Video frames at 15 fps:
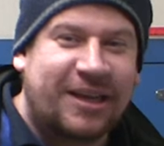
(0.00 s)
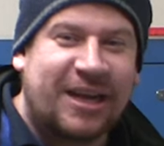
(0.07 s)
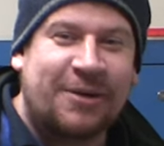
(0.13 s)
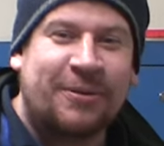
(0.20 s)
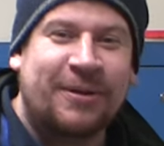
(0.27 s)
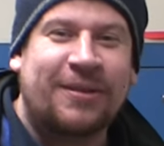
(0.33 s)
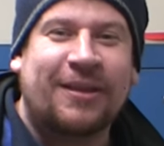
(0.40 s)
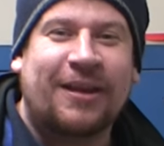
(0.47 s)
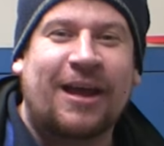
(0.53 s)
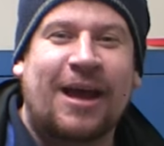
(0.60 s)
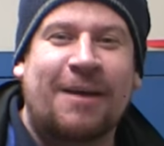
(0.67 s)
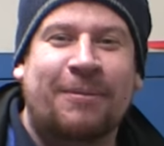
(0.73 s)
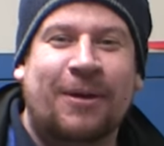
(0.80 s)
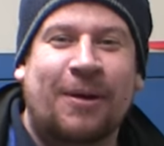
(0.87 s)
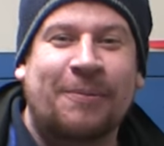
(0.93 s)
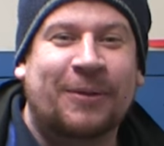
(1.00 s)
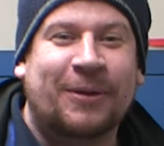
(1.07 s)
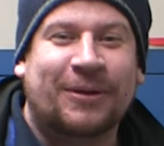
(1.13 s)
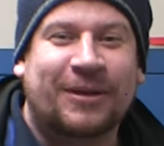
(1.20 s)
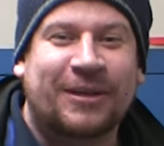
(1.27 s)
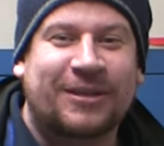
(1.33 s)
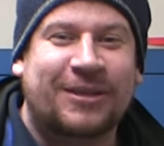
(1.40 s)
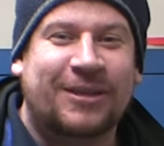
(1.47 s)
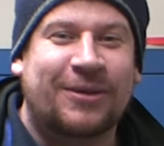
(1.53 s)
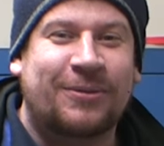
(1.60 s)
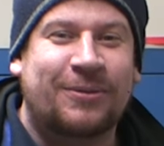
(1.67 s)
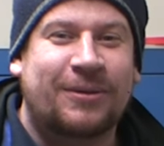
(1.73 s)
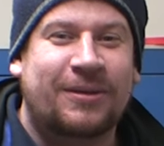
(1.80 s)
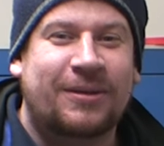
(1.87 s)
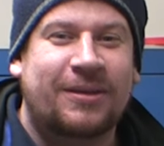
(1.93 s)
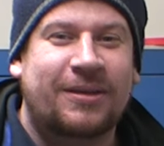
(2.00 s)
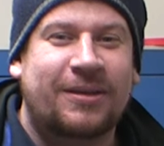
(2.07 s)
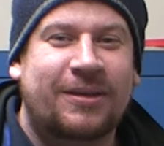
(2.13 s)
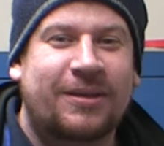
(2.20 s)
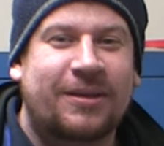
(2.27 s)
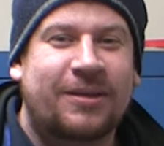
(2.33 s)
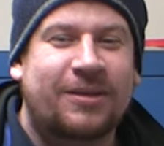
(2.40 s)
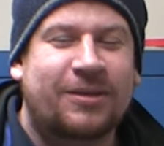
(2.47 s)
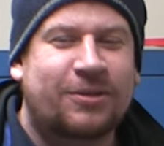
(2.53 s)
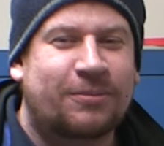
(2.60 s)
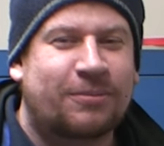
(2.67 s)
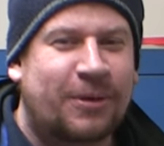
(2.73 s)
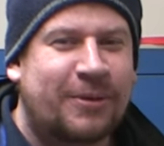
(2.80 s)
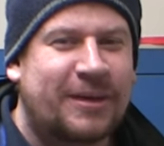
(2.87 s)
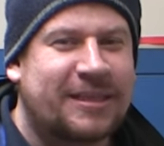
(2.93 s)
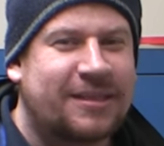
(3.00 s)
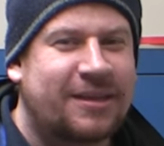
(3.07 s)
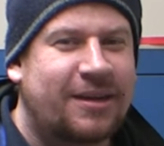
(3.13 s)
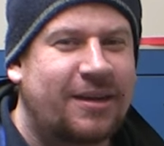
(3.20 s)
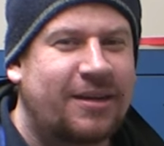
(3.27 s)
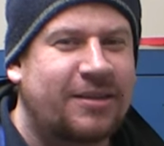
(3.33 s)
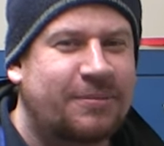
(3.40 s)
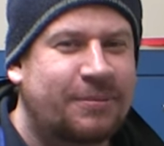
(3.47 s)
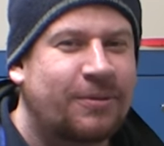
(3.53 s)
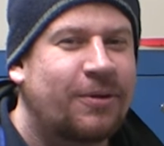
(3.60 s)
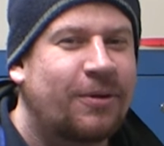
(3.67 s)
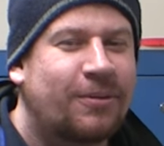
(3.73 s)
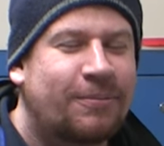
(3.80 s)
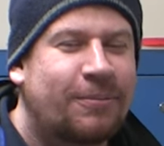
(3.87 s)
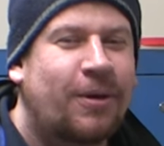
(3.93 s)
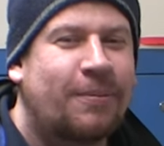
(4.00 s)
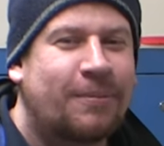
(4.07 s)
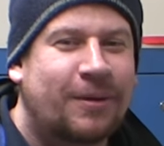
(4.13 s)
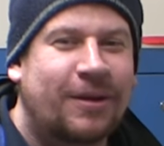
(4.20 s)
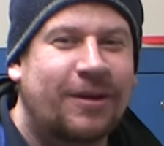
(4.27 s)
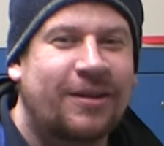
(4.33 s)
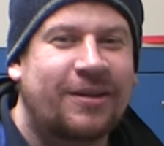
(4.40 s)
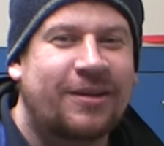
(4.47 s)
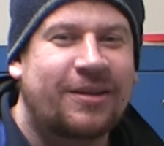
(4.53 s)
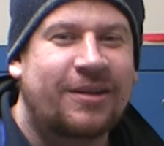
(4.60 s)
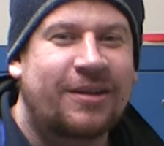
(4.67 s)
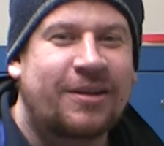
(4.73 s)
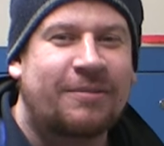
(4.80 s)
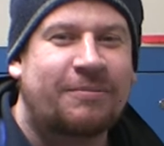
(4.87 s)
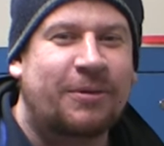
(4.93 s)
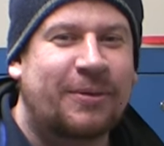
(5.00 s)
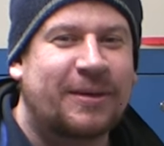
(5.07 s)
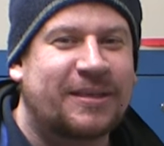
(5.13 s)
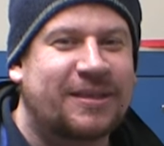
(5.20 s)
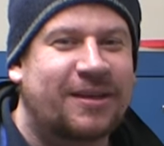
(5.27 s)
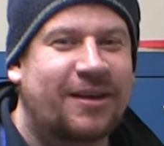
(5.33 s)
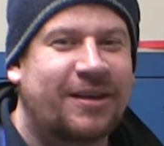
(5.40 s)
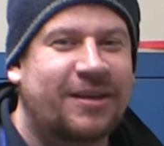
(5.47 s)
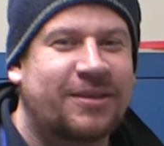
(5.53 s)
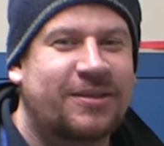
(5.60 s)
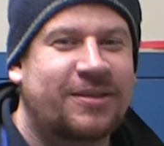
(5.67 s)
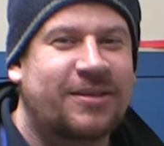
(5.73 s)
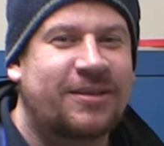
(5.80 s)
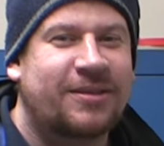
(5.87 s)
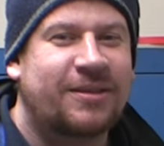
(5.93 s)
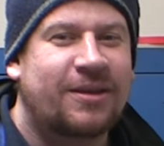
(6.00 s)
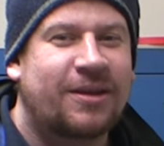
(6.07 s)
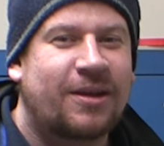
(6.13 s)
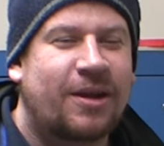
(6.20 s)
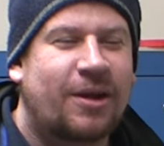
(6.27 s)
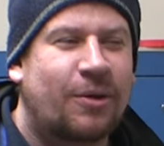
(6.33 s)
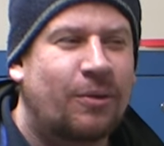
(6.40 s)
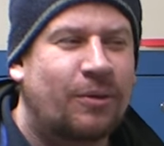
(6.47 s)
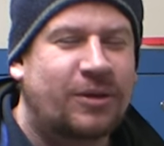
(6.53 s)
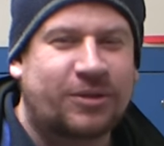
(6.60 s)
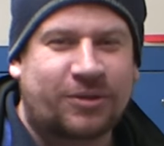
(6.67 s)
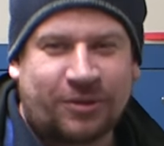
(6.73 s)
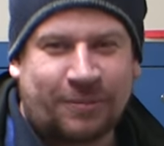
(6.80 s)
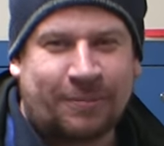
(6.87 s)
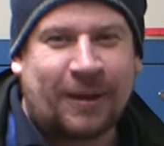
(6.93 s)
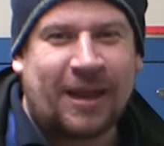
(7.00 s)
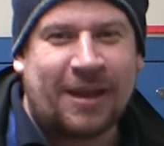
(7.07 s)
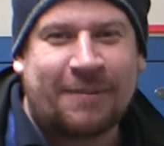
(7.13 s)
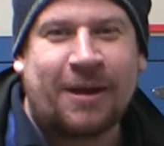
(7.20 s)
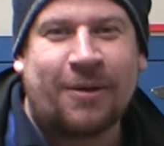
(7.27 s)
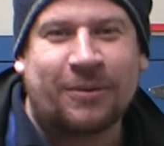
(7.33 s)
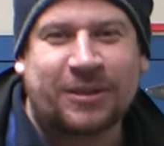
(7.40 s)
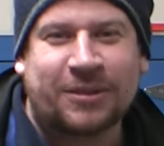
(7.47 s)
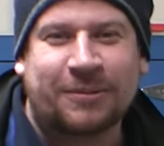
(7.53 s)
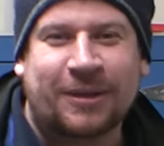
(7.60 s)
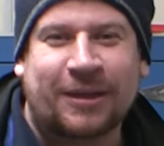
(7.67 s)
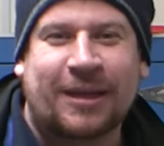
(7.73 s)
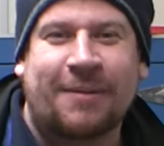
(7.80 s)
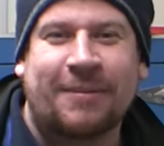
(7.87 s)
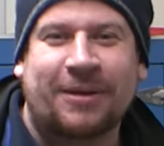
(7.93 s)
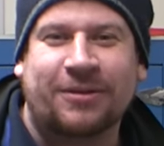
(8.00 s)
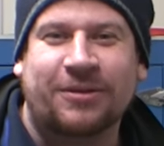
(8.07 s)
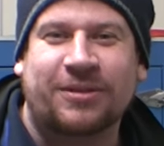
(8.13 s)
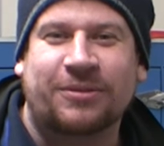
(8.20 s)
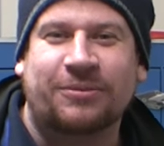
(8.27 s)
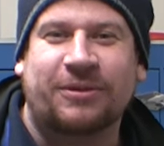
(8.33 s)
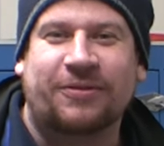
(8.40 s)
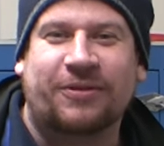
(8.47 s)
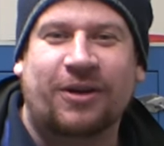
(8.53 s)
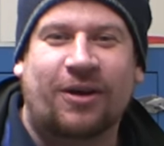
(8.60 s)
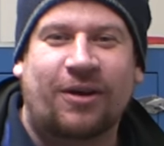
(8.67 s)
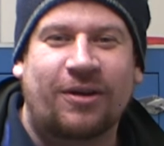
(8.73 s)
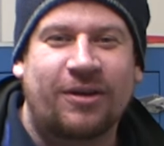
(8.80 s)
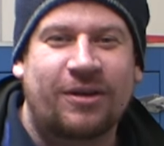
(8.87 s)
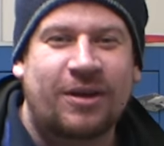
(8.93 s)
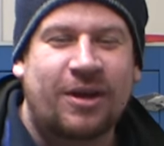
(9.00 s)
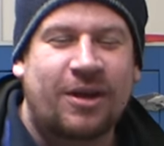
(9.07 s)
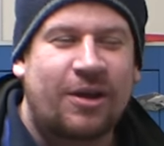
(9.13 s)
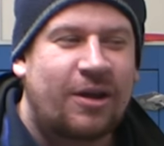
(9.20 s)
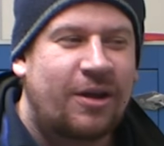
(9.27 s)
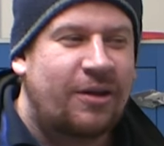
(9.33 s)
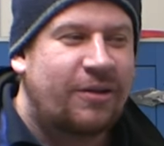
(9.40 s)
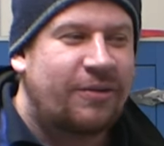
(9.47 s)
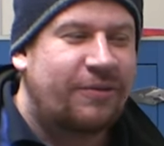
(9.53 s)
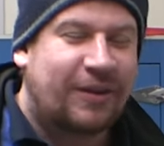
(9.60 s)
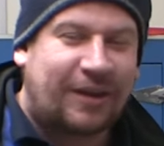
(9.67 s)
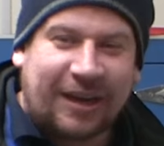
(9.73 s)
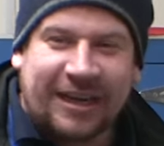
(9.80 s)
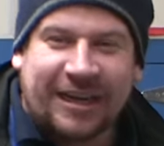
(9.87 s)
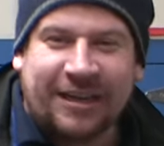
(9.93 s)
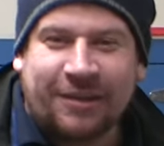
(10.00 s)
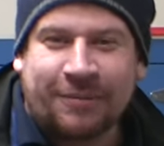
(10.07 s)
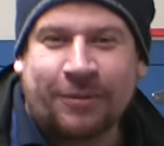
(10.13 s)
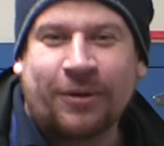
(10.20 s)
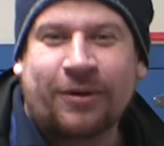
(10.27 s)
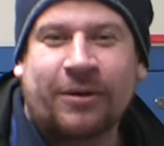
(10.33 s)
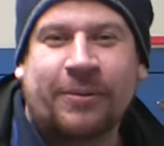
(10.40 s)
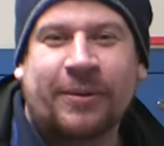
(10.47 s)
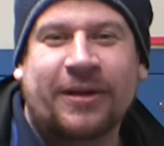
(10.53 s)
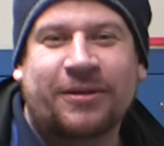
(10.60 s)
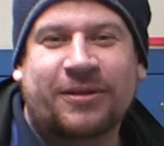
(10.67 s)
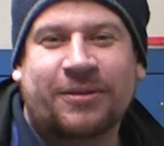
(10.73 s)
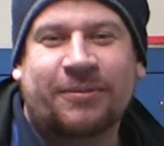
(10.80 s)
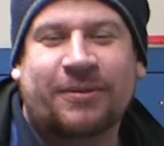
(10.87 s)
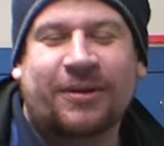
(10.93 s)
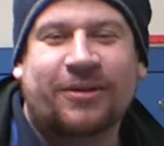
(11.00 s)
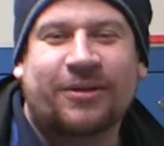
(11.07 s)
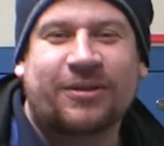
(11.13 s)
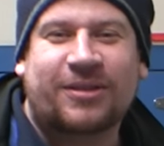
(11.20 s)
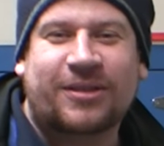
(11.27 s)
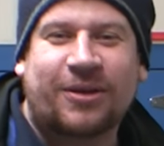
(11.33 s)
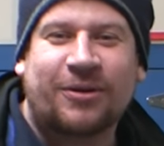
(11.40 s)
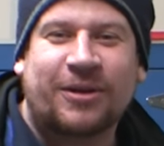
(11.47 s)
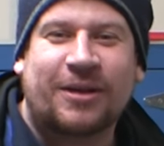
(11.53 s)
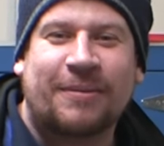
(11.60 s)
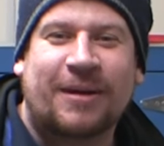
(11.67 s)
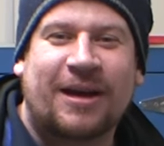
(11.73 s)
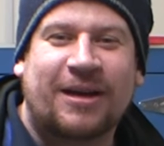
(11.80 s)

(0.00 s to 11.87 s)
Today we're in the lab and we're going to do some brewing science, but not proper brewing science. We're just going to play about with some of the chemicals that we've got. For cleaning the brewery, we use something called sodium